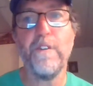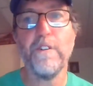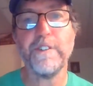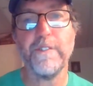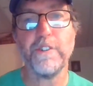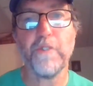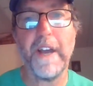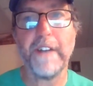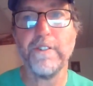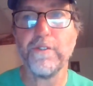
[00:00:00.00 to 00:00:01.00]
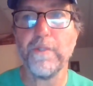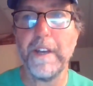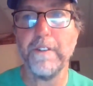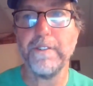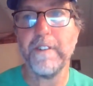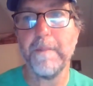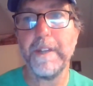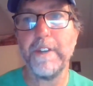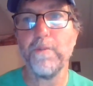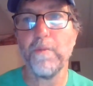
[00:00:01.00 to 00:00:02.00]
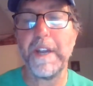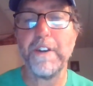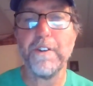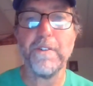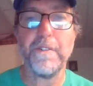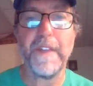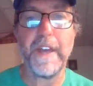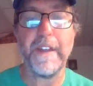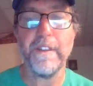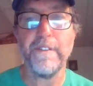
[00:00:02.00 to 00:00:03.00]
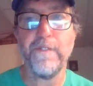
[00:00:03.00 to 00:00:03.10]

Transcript: force of a tractor trailer is going to be greater than the